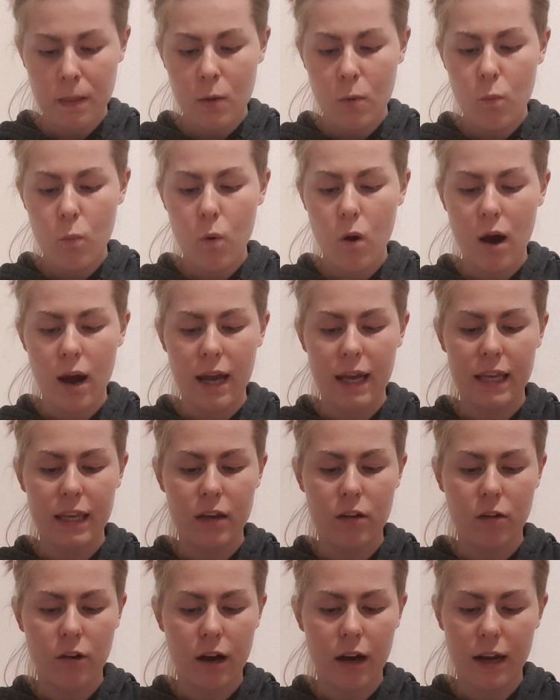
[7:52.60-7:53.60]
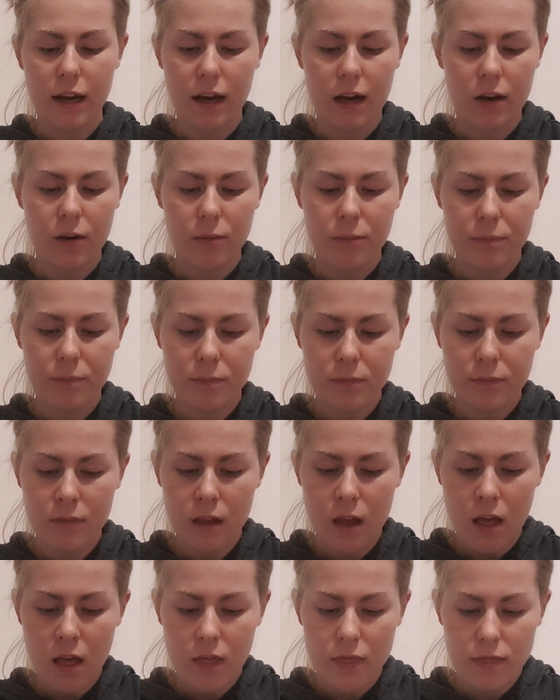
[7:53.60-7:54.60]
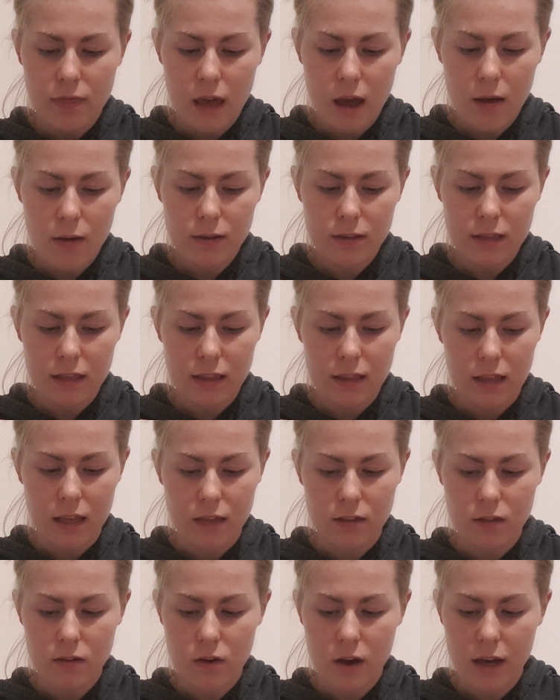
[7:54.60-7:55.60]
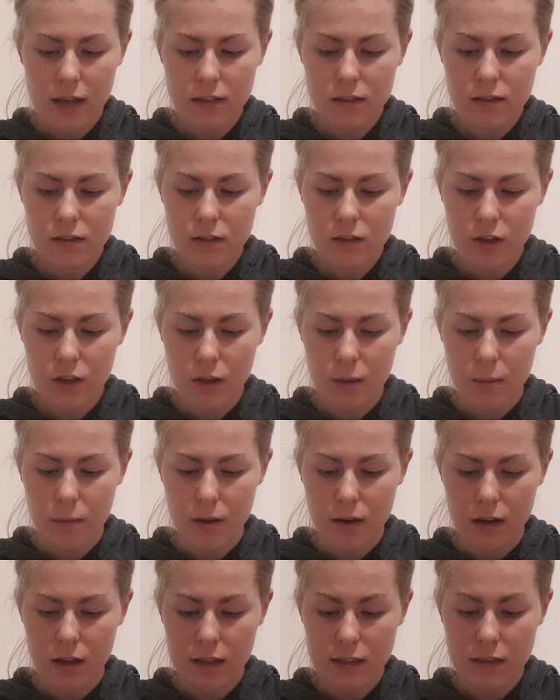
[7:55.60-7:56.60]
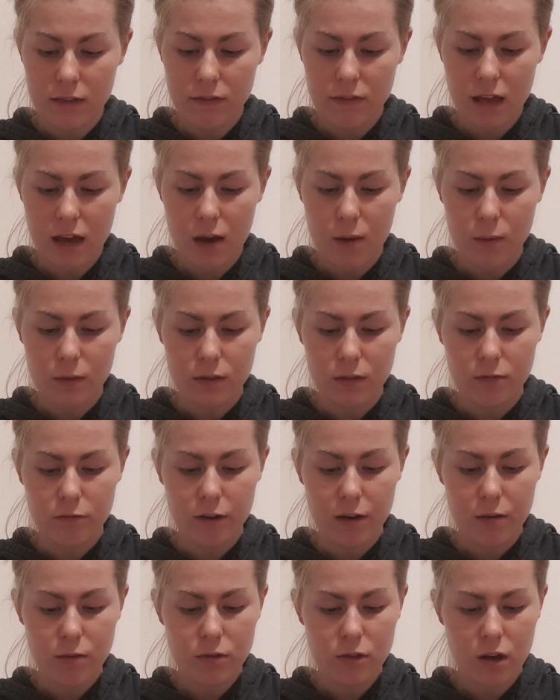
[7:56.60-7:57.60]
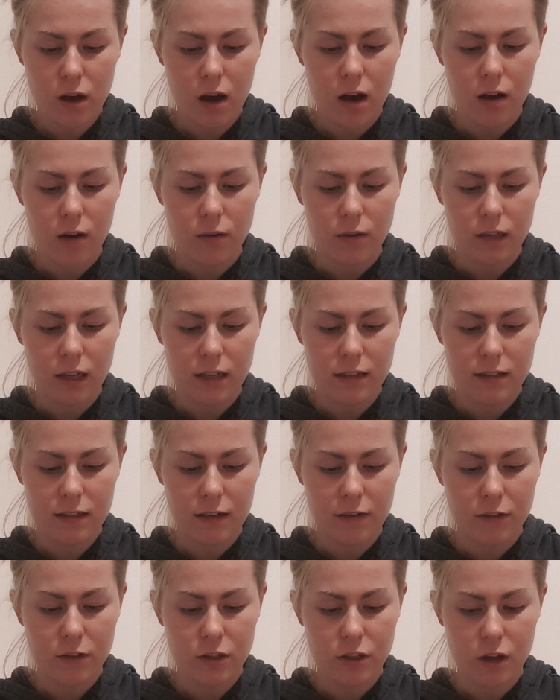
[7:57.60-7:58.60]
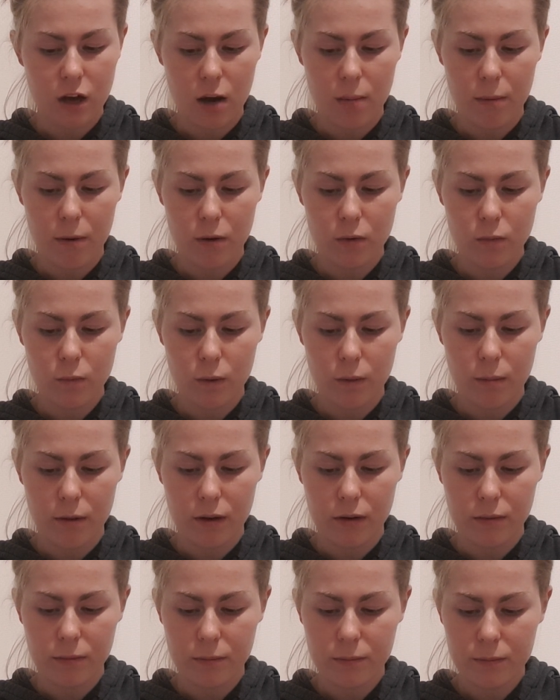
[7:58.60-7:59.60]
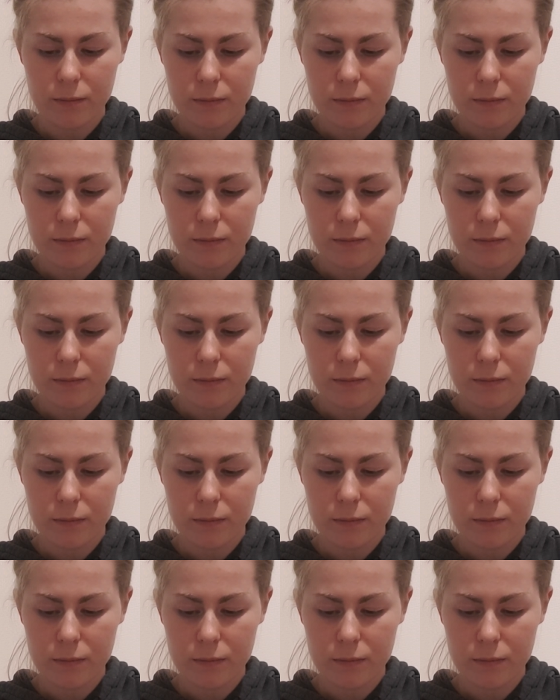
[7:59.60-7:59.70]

Why, he cried out, thou said that as nice as a human as if thou was a real child instead of a sharp old woman.